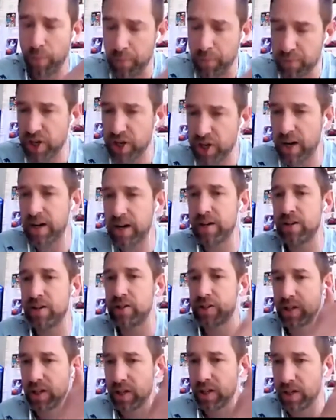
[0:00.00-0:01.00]
changed
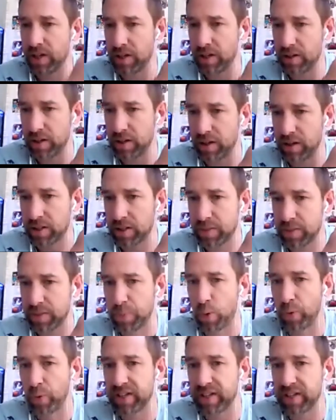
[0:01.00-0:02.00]
the
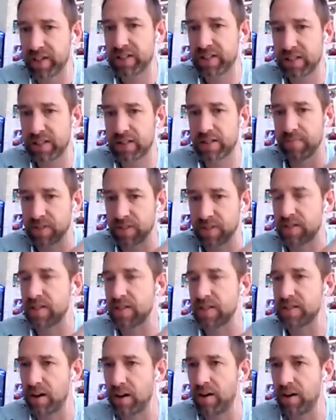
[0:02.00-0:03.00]
spawning systems
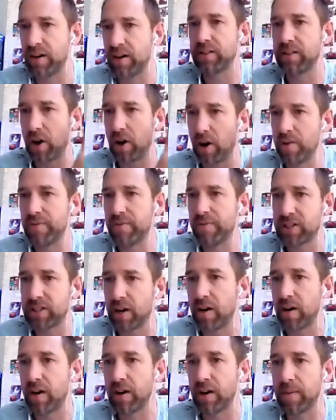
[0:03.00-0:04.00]
designs over
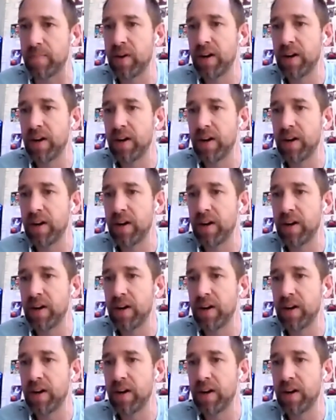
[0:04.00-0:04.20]
time